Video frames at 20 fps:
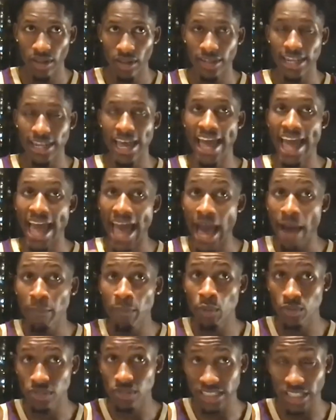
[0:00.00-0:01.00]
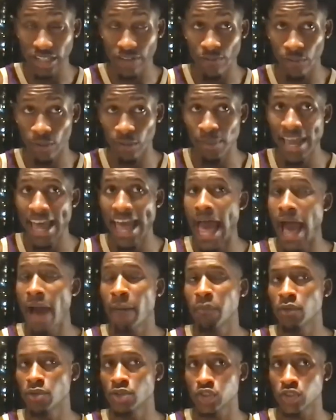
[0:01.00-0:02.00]
that apple seed, from that
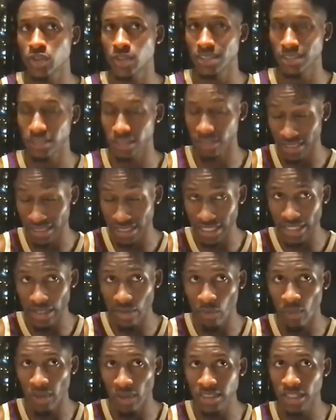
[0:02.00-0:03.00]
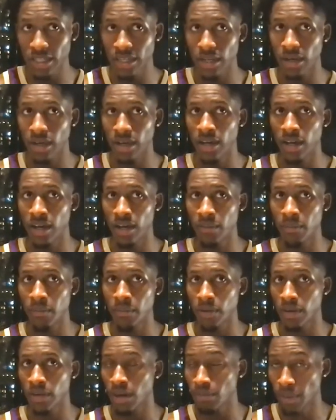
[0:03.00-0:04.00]
apple tree seed, what's
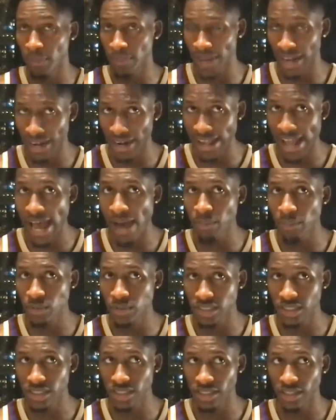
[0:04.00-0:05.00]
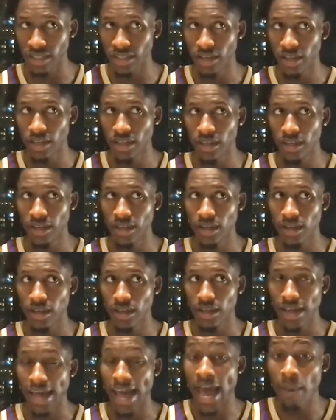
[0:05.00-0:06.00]
gonna come up out of the apple seed?
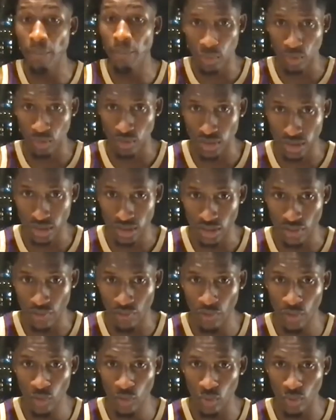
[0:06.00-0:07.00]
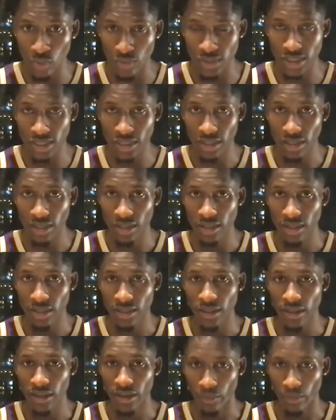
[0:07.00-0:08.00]
Apples, the fruits,
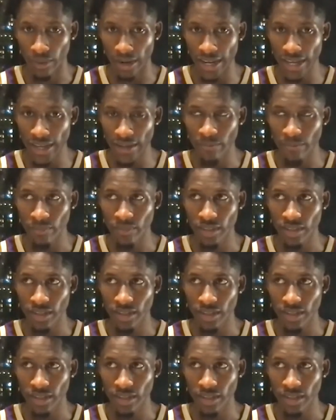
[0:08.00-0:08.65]
right?